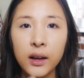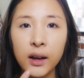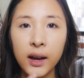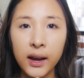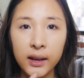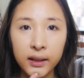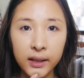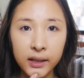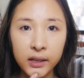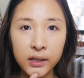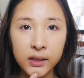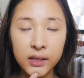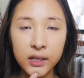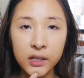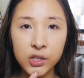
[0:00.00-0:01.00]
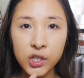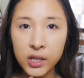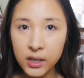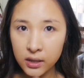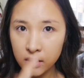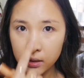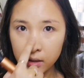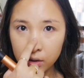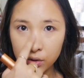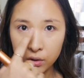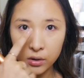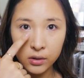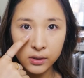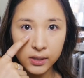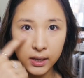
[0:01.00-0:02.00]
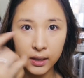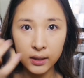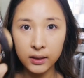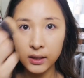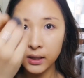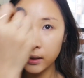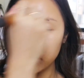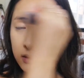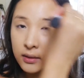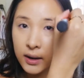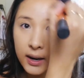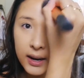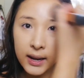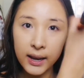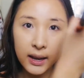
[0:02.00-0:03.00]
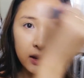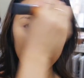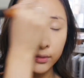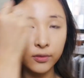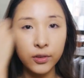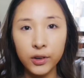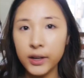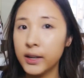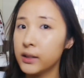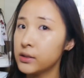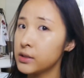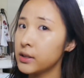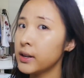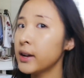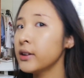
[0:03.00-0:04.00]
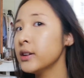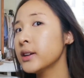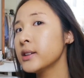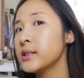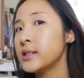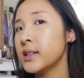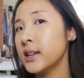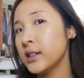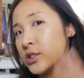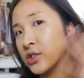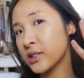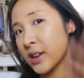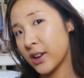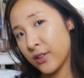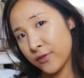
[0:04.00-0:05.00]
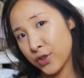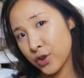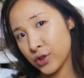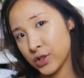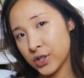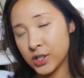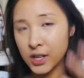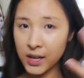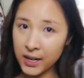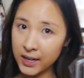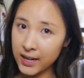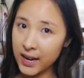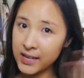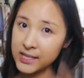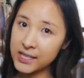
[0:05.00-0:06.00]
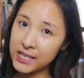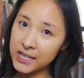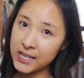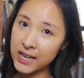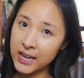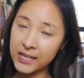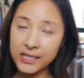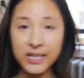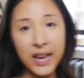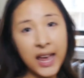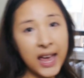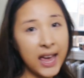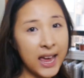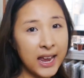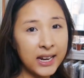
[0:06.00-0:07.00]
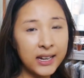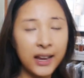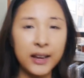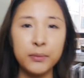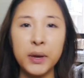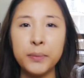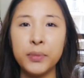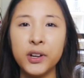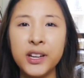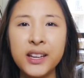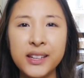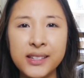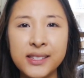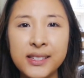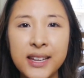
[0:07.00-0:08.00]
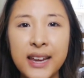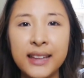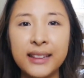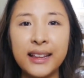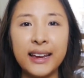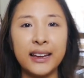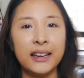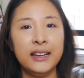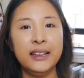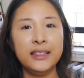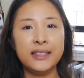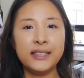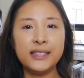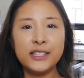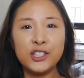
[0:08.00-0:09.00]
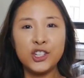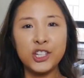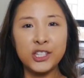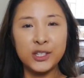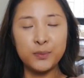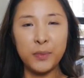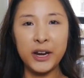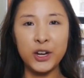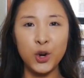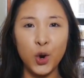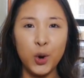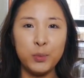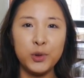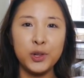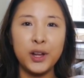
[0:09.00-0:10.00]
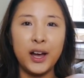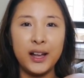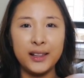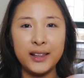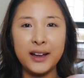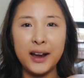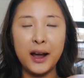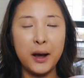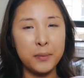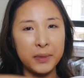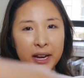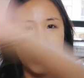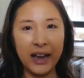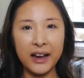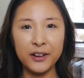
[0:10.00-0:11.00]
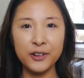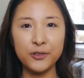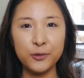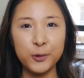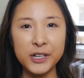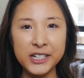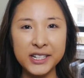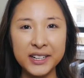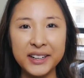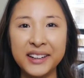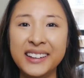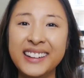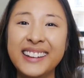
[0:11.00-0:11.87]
I highlighted the chin, the nose, and the under eye and forehead. So now you can see it just kind of looks nice and tan, and my body is tan. Like, this is just my normal color coming out of winter.